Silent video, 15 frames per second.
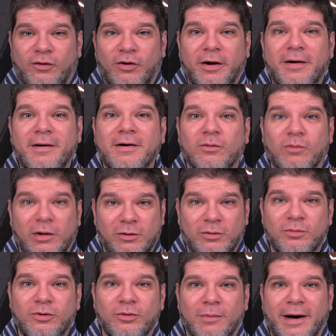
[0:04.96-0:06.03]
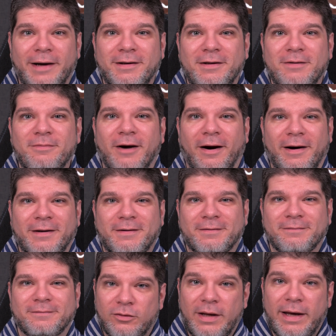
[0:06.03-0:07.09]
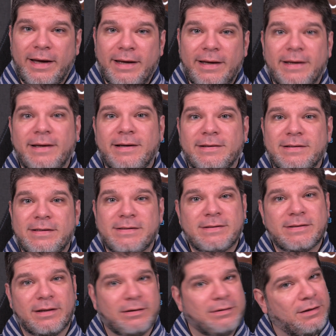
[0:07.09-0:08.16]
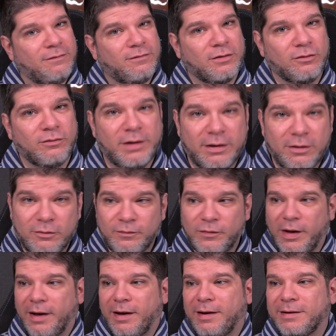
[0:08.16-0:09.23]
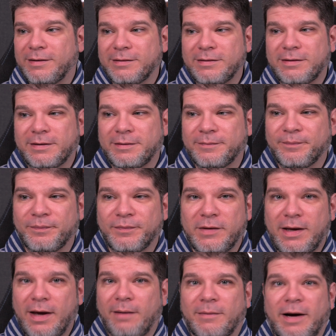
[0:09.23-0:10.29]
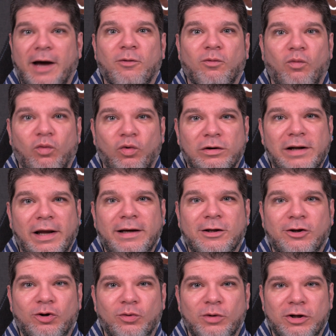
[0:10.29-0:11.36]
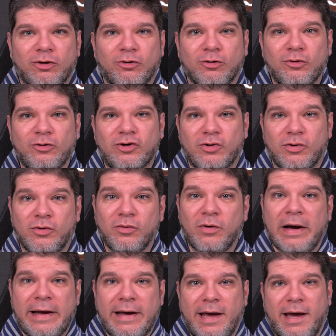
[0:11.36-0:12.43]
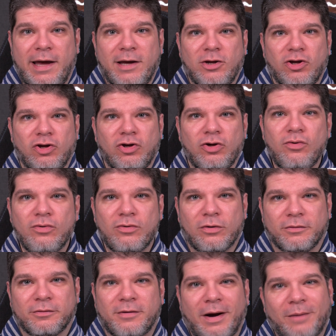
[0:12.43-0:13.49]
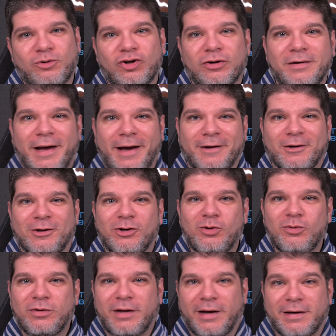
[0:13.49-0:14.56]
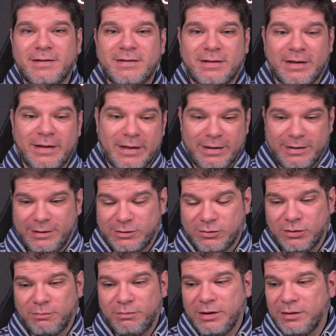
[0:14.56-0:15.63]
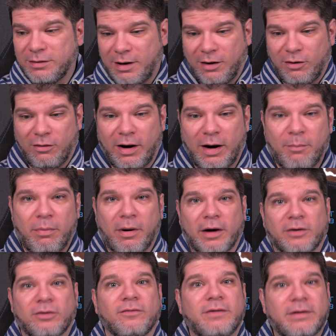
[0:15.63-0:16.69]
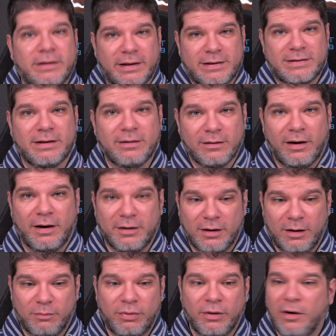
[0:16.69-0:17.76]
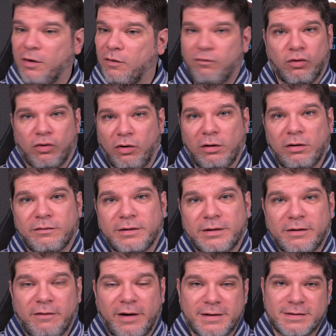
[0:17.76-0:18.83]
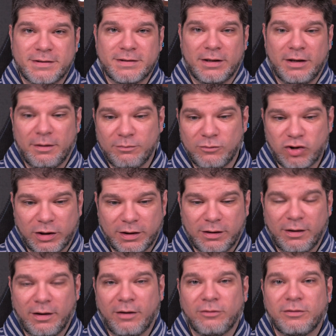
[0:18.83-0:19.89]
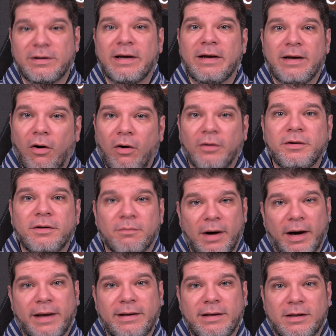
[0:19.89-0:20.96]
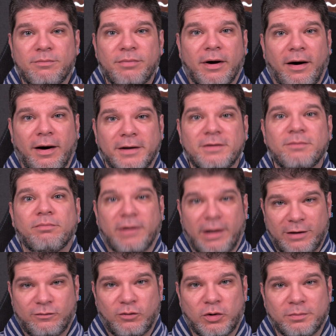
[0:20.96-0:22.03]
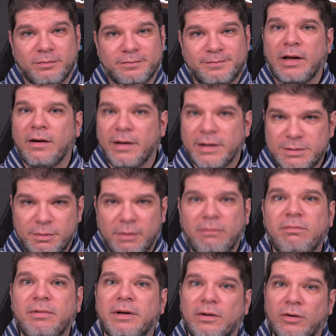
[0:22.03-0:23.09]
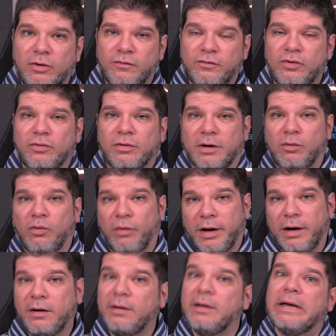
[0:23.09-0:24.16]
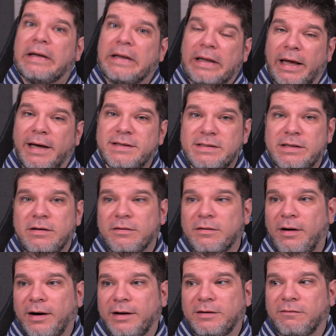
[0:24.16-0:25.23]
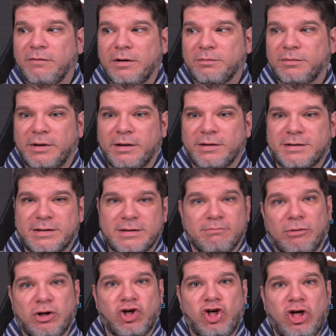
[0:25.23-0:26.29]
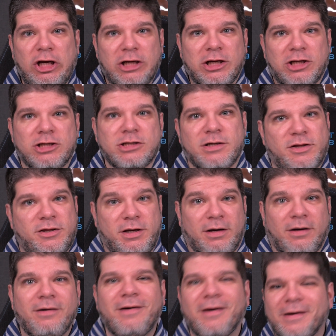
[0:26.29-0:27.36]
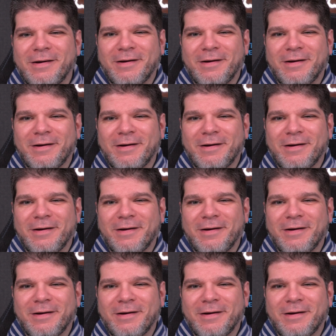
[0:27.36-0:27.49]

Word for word: Voya and welcome to my deep guide. Today is a different video and um, yeah, I would like to introduce to you a new contraption and a new test that's going to be now a part of the testing lineup for all of the devices that I'm checking out on the My Deep Guide platform. As probably a lot of you are aware, last year I developed this machine thing